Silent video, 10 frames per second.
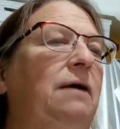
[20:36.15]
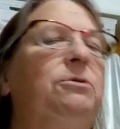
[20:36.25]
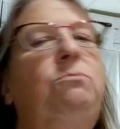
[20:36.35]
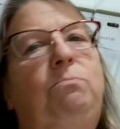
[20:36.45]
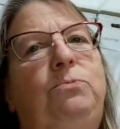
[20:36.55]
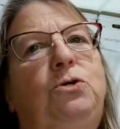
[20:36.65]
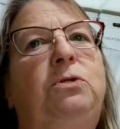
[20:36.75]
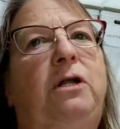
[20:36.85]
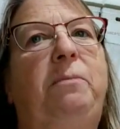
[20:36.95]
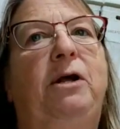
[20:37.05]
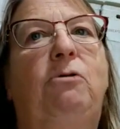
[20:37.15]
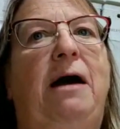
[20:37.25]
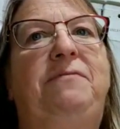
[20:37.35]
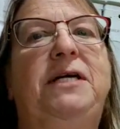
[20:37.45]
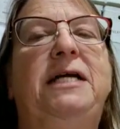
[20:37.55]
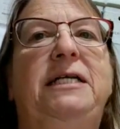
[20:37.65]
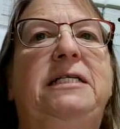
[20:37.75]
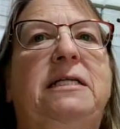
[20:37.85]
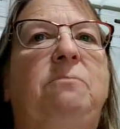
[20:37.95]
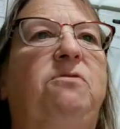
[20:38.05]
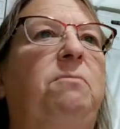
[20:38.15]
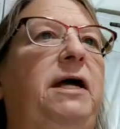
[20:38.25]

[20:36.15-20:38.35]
I do a little bit of crafting. I did some for